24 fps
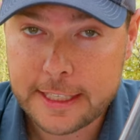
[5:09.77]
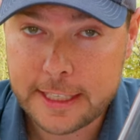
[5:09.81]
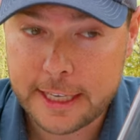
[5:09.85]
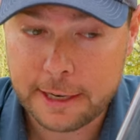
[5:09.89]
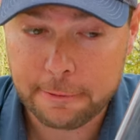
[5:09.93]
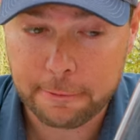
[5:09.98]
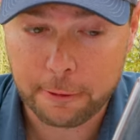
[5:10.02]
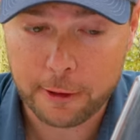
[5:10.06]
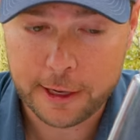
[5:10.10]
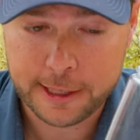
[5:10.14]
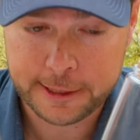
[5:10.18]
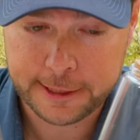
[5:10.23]

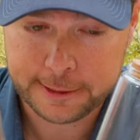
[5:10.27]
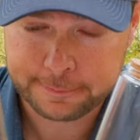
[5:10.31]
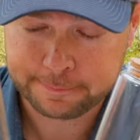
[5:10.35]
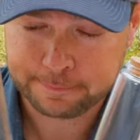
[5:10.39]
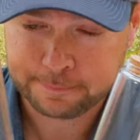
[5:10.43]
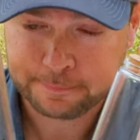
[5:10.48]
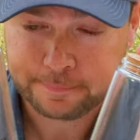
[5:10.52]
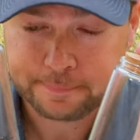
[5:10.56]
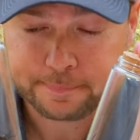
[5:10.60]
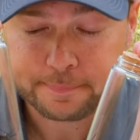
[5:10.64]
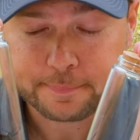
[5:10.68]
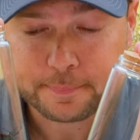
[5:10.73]
different.
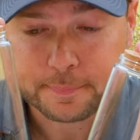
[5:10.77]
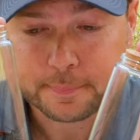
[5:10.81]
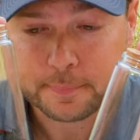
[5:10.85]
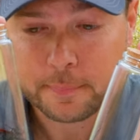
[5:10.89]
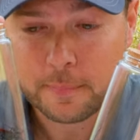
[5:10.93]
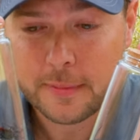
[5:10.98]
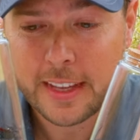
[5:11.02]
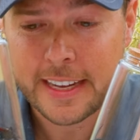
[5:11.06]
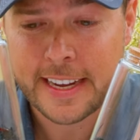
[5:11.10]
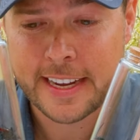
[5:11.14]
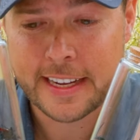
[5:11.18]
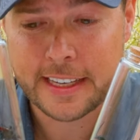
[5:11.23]

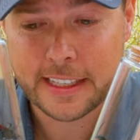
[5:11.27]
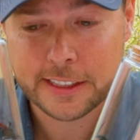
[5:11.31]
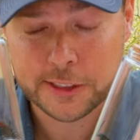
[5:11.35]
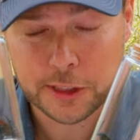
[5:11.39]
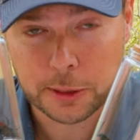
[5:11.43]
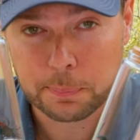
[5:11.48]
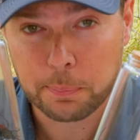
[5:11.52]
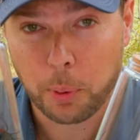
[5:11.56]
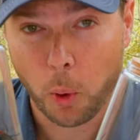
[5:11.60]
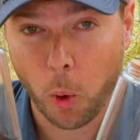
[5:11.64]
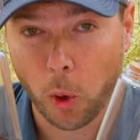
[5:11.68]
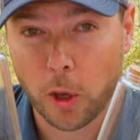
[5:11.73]
And
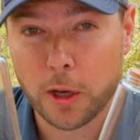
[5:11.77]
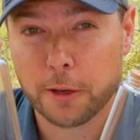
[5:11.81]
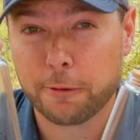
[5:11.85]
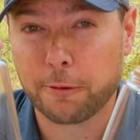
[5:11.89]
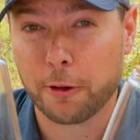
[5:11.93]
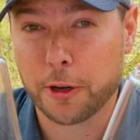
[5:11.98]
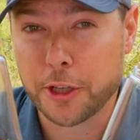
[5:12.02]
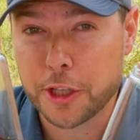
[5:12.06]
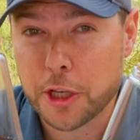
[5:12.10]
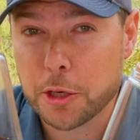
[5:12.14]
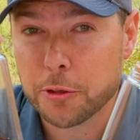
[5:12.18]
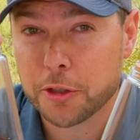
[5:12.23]
it's important
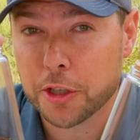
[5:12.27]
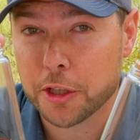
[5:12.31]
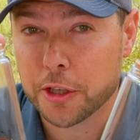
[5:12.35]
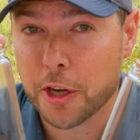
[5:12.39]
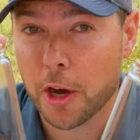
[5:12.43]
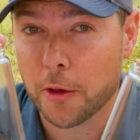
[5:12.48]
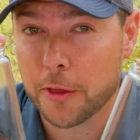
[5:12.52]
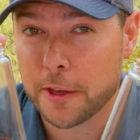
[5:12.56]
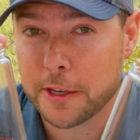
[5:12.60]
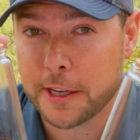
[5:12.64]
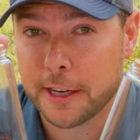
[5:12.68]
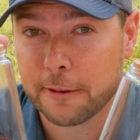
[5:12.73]
for you to
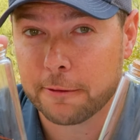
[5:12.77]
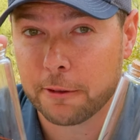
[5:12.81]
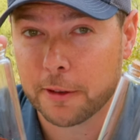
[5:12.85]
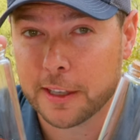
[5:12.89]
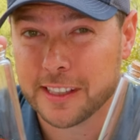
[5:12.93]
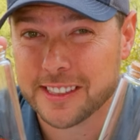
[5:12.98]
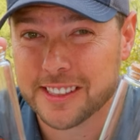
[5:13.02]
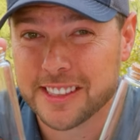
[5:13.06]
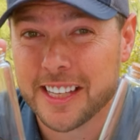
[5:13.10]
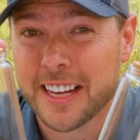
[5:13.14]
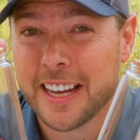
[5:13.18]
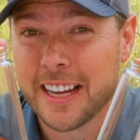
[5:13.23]
know the
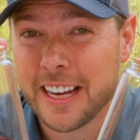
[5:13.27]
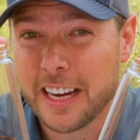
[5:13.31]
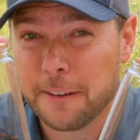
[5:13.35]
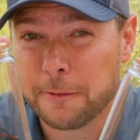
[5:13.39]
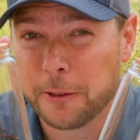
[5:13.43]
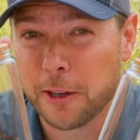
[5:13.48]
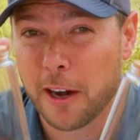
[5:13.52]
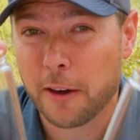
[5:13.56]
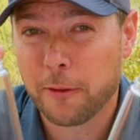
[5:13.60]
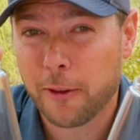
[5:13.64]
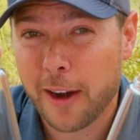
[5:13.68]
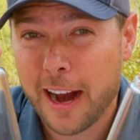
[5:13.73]
difference
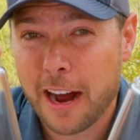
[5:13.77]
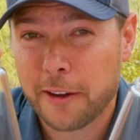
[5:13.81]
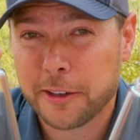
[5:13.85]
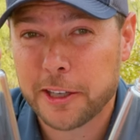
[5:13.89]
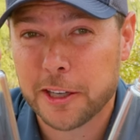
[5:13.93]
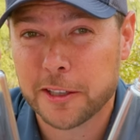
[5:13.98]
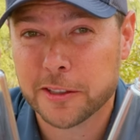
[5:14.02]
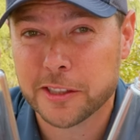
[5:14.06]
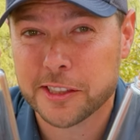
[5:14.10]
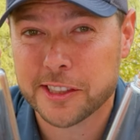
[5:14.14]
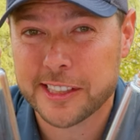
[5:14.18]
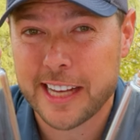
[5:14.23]
if you're ever out
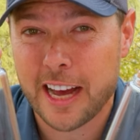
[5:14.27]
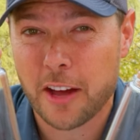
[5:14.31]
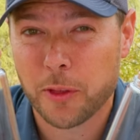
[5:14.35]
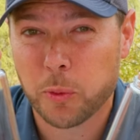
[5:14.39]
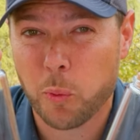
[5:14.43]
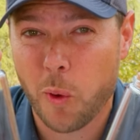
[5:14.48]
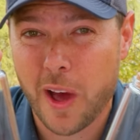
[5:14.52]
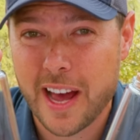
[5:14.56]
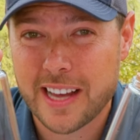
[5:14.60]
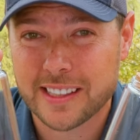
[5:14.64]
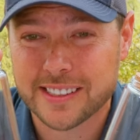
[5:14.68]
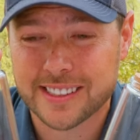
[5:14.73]
here in the
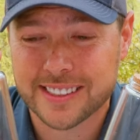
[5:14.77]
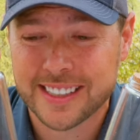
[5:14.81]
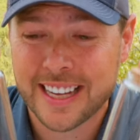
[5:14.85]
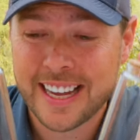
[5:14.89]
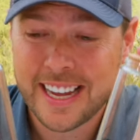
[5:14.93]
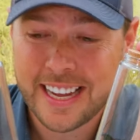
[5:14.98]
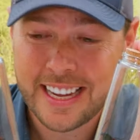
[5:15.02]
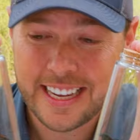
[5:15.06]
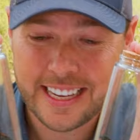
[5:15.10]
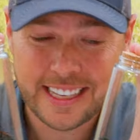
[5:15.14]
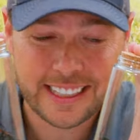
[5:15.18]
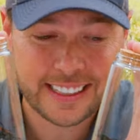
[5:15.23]
Southwest
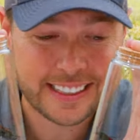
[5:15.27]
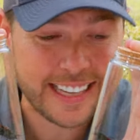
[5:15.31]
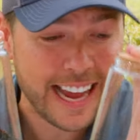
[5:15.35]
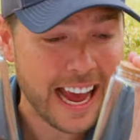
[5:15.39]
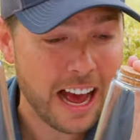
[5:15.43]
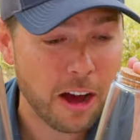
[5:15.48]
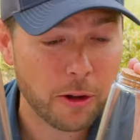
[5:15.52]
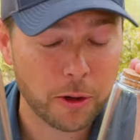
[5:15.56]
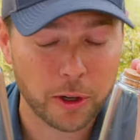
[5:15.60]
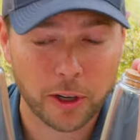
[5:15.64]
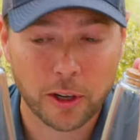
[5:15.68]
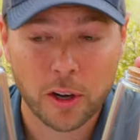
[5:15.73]
and
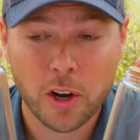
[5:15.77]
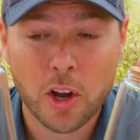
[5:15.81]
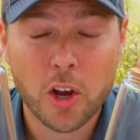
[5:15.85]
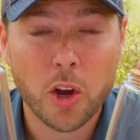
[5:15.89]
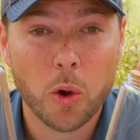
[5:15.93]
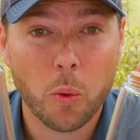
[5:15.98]
encounter